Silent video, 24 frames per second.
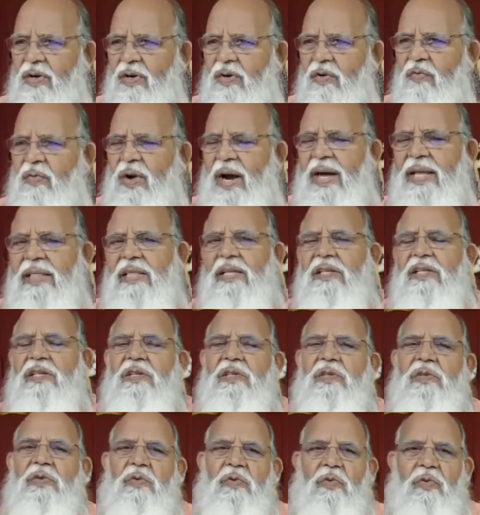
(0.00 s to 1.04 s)
why this
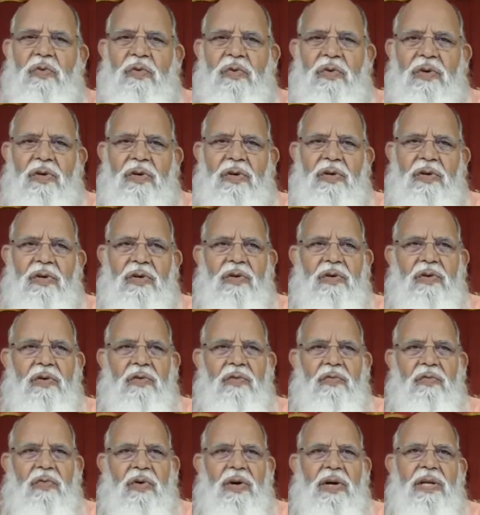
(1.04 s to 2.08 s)
is told,
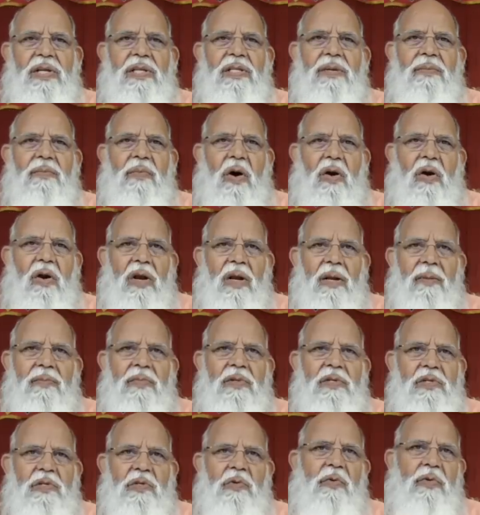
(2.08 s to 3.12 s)
what is the moral of
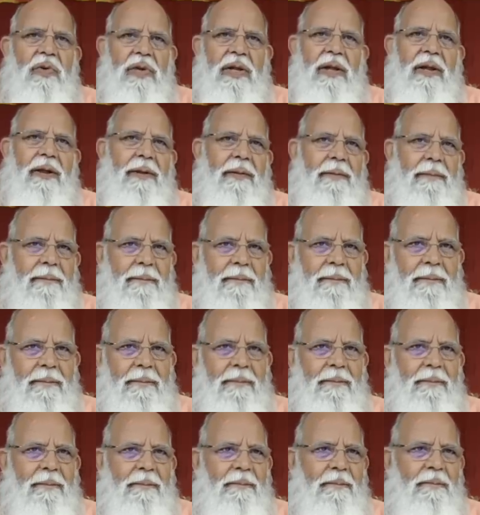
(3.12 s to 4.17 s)
the story,
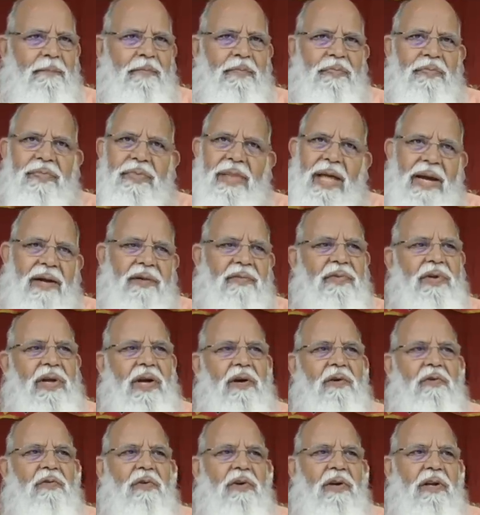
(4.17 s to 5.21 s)
then we
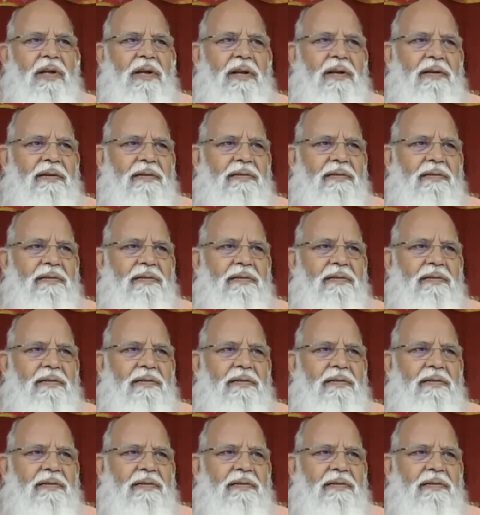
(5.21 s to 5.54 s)
have to learn.